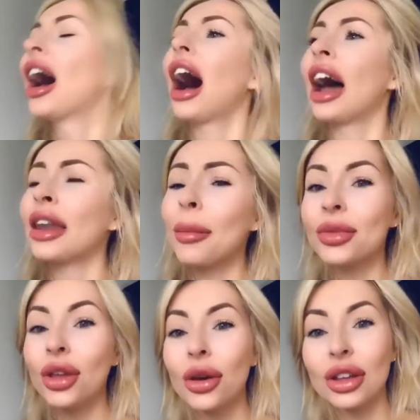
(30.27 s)
Number
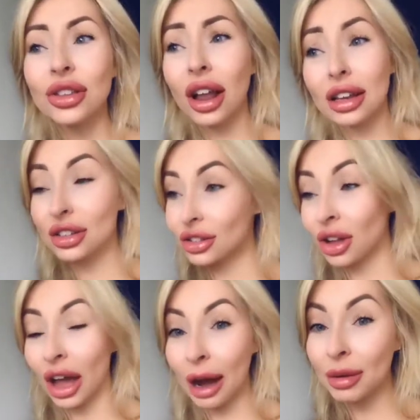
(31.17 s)
two, he certainly doesn't
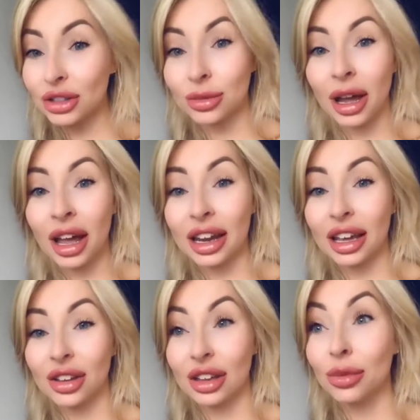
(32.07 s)
know how much I'm earning
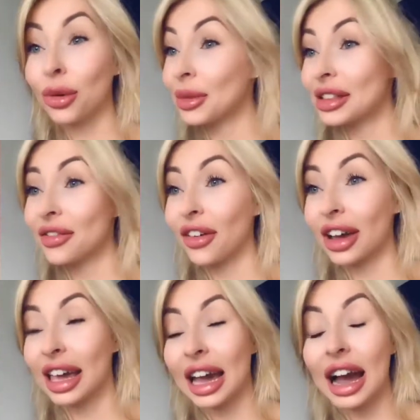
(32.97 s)
because he'd want me to
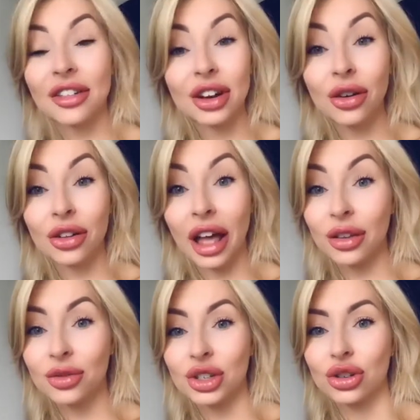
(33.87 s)
fucking carry on, that's
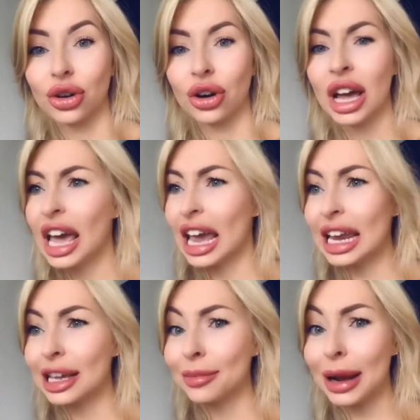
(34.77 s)
for sure.
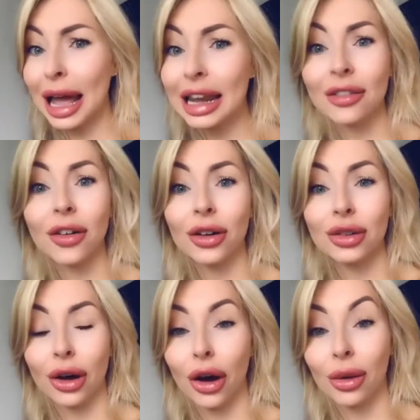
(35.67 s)
He'd complain if I was
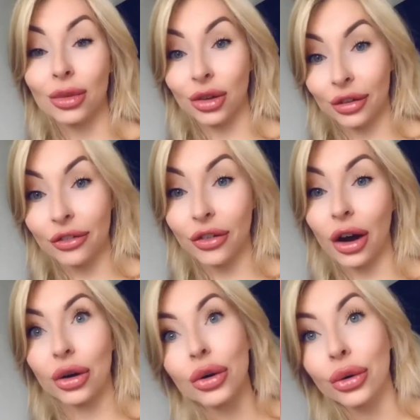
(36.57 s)
at home doing
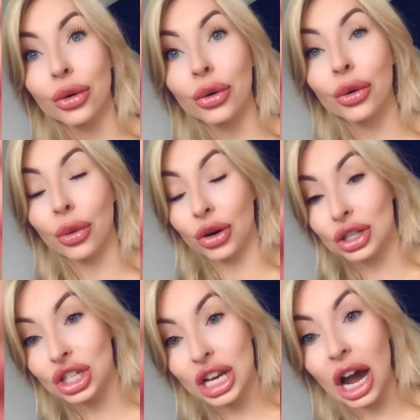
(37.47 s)
fuck all on a
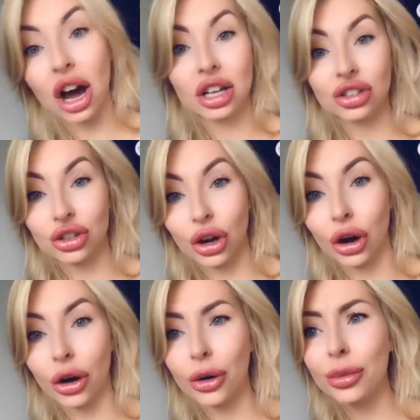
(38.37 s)
shit ass
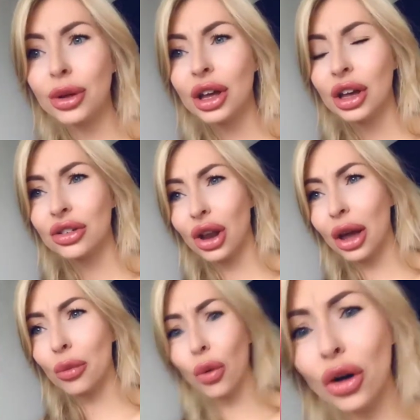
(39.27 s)
job. So
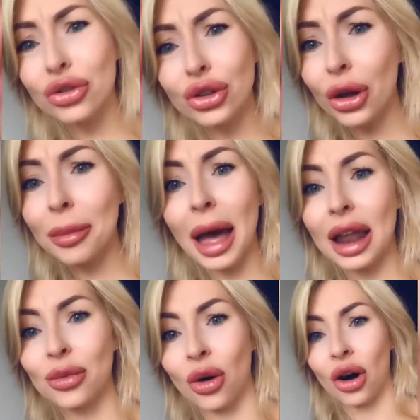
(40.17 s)
like what do
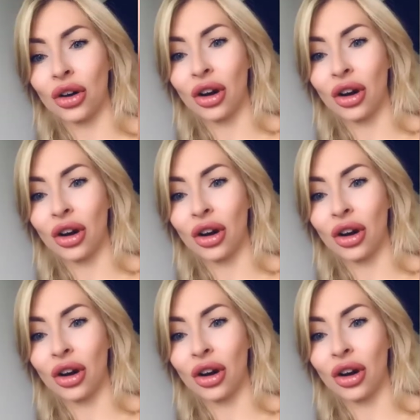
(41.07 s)
men want?